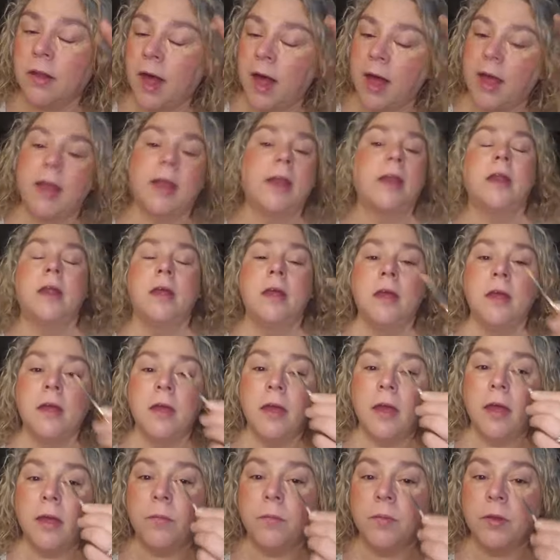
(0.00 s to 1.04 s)
line,
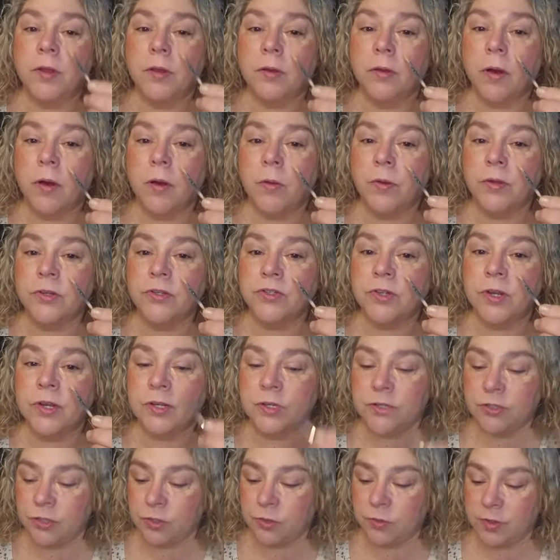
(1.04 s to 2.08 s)
and what you're always trying
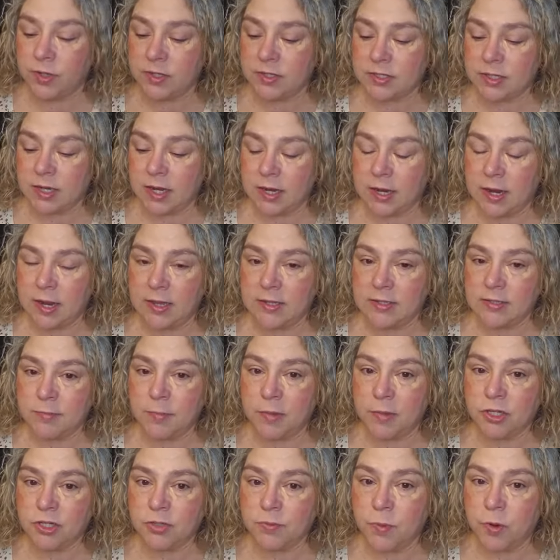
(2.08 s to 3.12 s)
to do is get as
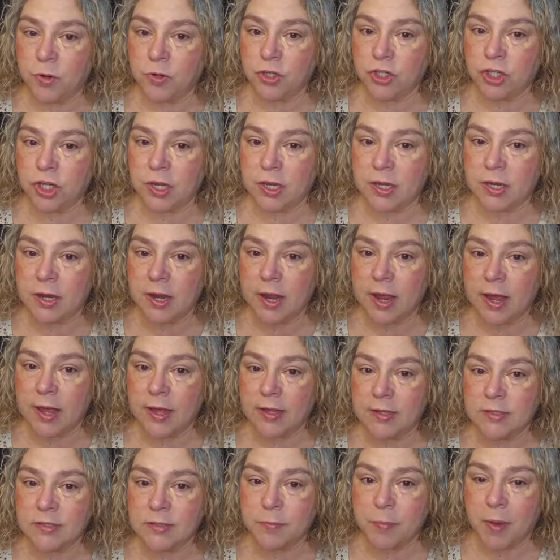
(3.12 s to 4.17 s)
much motion
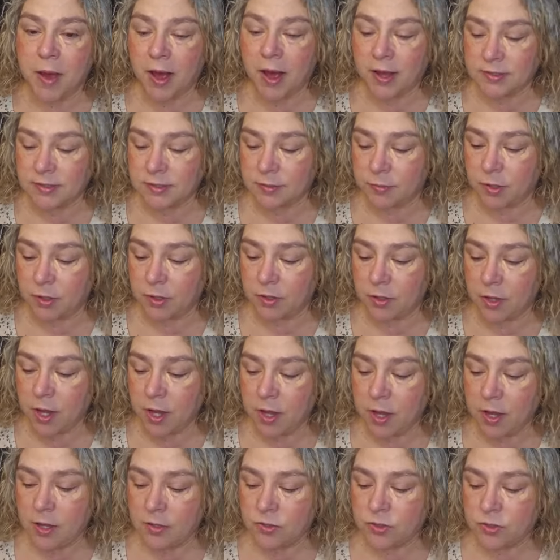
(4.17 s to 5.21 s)
as possible.
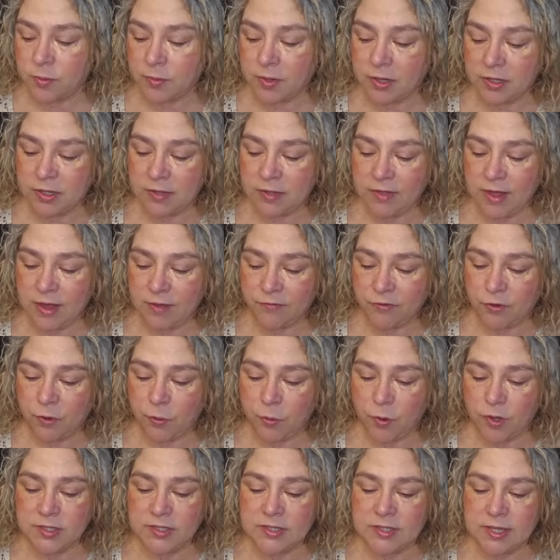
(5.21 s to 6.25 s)
So I'm going to leave that for
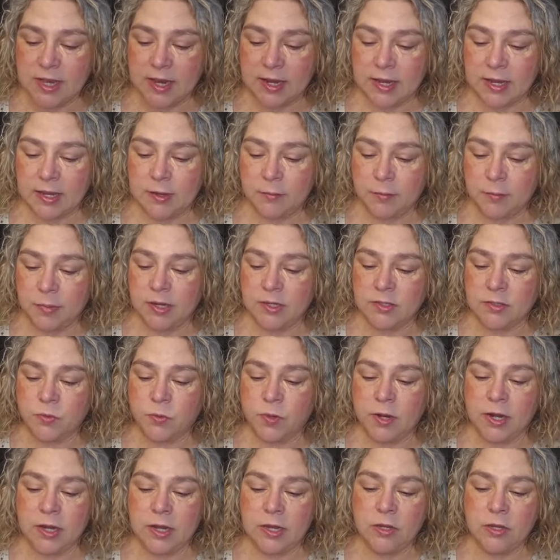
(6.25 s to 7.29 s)
1 second, because
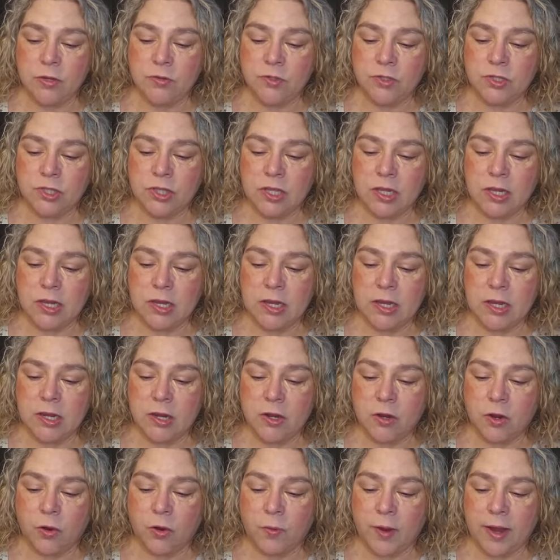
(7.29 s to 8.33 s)
when I use the
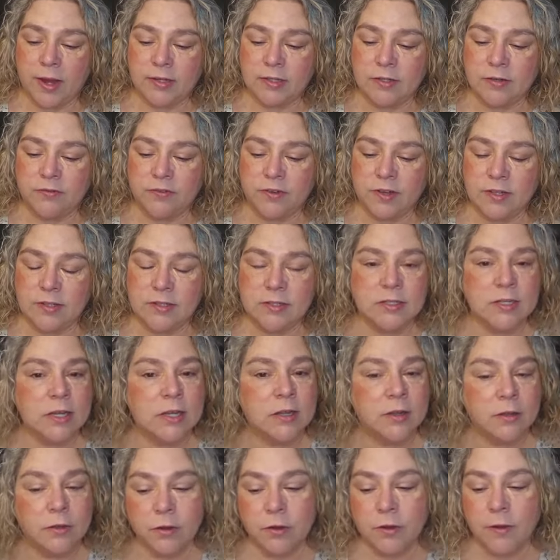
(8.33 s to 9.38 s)
corrective
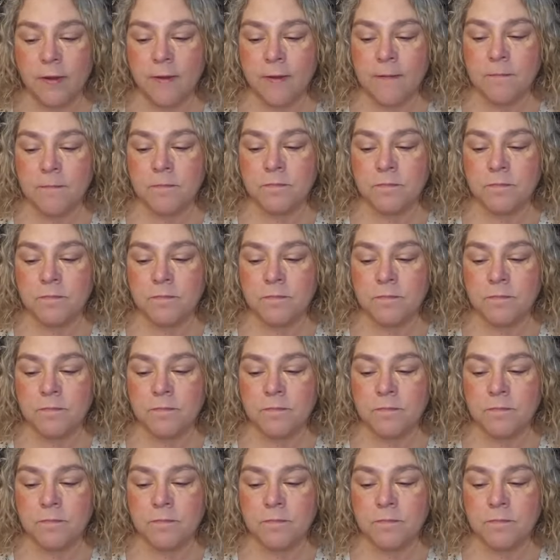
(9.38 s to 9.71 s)
concealer,